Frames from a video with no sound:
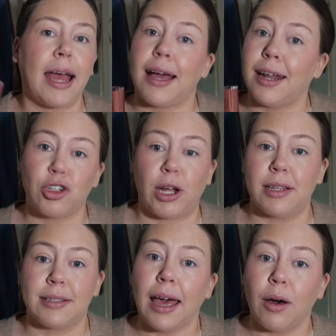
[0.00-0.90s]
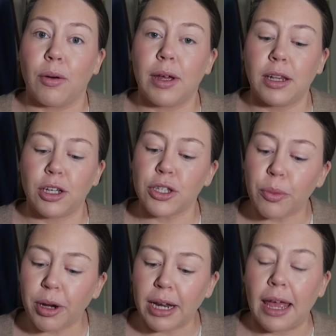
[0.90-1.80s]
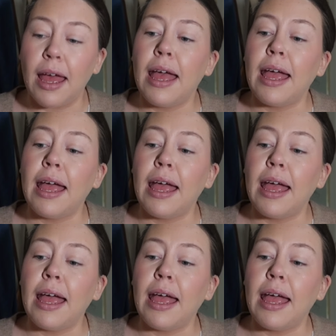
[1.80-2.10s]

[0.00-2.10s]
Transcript: I gotta try this out. It looks so pretty.